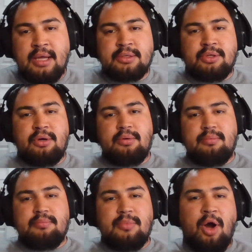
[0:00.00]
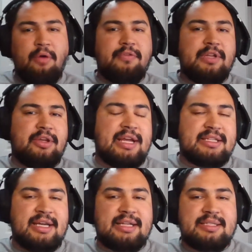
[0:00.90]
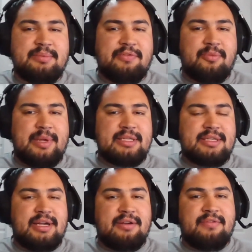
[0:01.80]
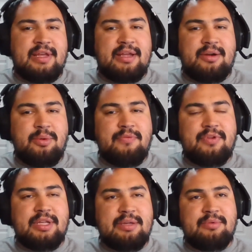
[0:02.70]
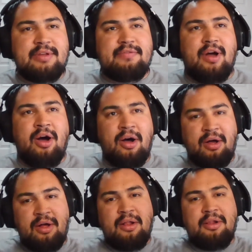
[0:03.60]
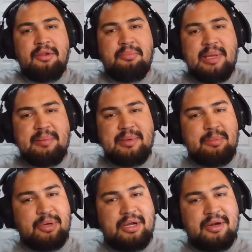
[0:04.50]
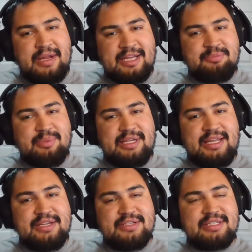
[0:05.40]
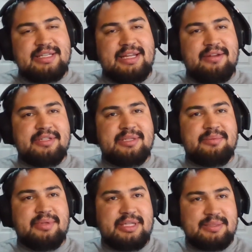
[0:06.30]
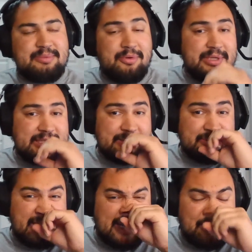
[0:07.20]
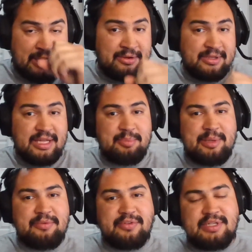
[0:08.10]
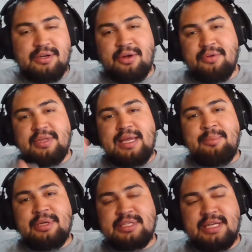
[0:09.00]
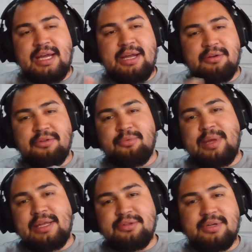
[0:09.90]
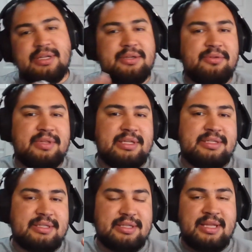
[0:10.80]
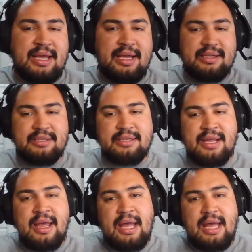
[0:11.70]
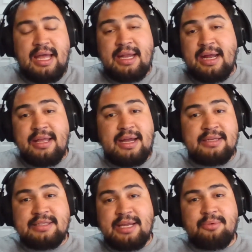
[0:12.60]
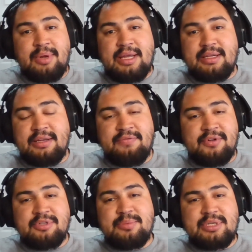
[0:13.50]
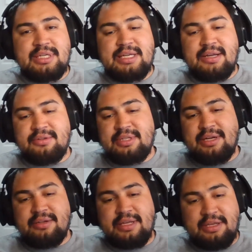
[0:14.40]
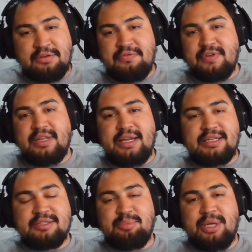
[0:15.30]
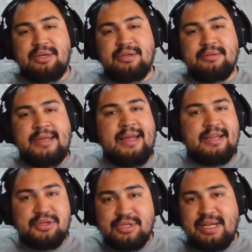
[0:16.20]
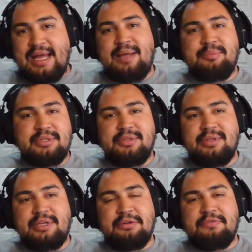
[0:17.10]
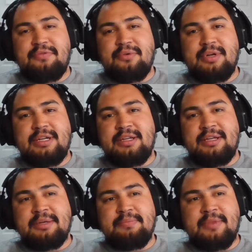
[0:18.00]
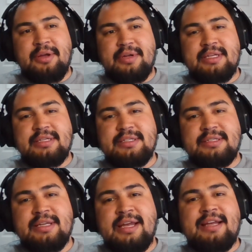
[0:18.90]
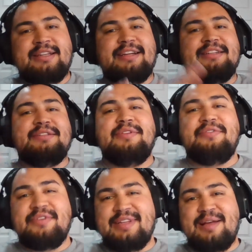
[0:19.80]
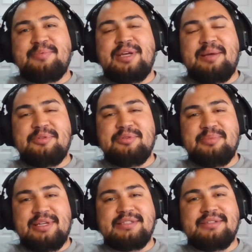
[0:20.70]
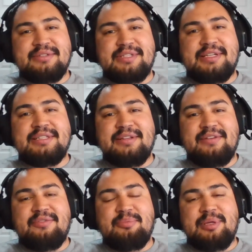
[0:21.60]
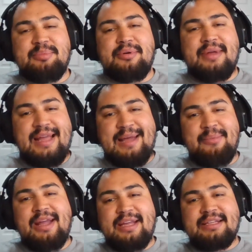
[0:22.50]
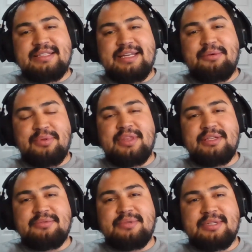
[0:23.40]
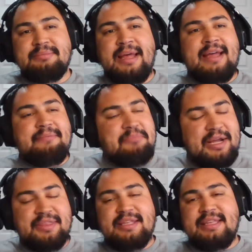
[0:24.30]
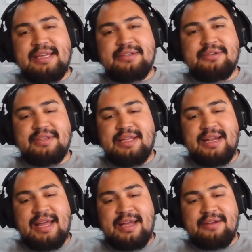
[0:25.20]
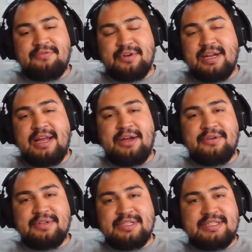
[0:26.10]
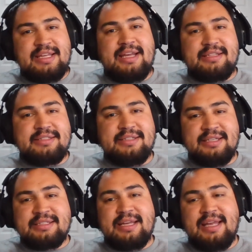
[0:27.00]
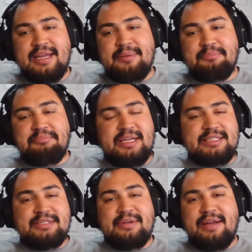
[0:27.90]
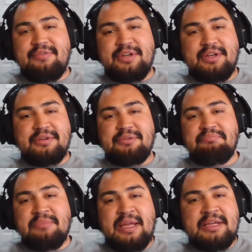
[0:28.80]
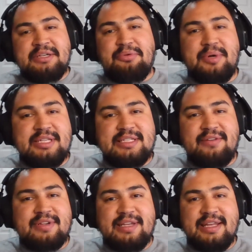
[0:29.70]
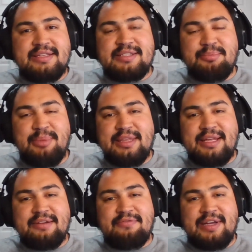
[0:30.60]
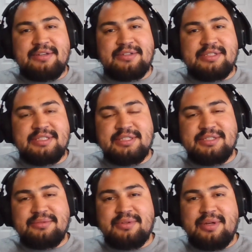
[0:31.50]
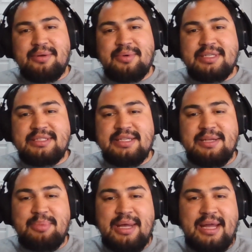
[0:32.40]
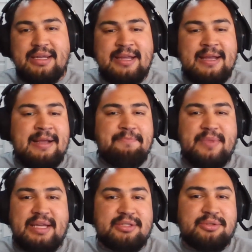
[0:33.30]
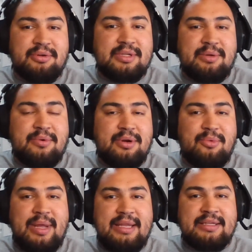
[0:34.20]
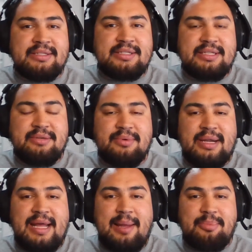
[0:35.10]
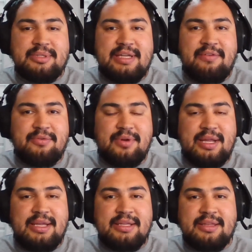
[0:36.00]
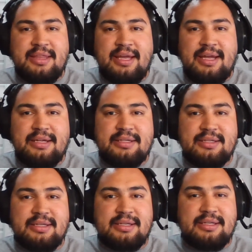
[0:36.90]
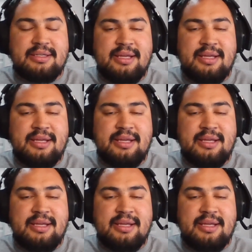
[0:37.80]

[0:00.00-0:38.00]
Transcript: so hopefully you guys got some information out of that. Hopefully we've all maybe brought our expectations down to something that's more reasonable. Now I know a lot of people said, oh, the MSI or the Razer can do this and that, and and I, I say great. If there's a machine out there that you feel like is better, you should absolutely go for it. Um, there is tons of different laptops because there's tons of different people. Am I going to stick with this one? I think the answer to that for now is yes. Yes, I am. I still have another 27 days to make that final decision whether I want to send it back. I certainly want to wait and see what happens after I get that uh,